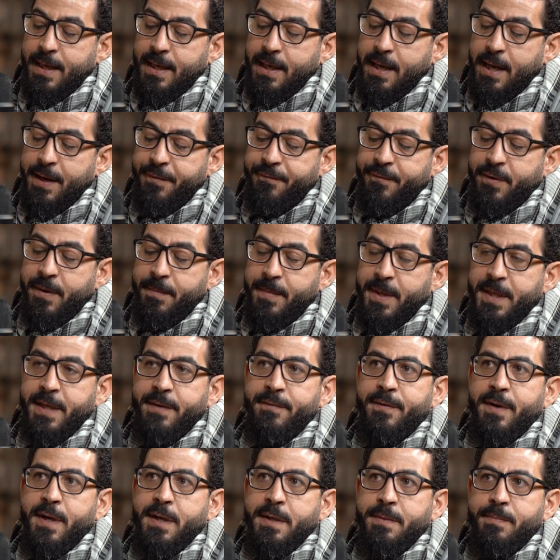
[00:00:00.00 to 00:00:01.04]
life from a
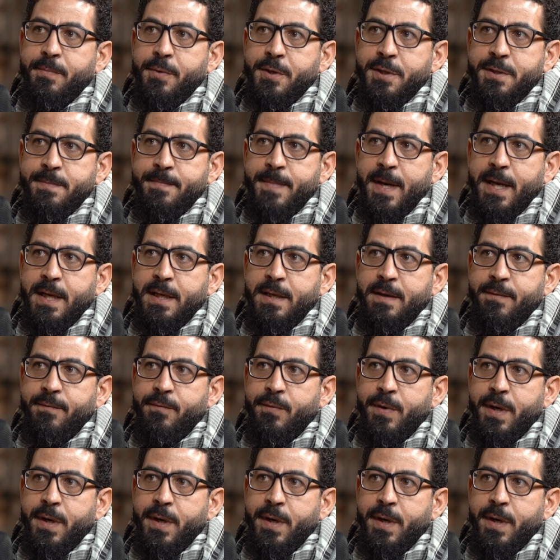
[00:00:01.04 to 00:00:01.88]
different perspective,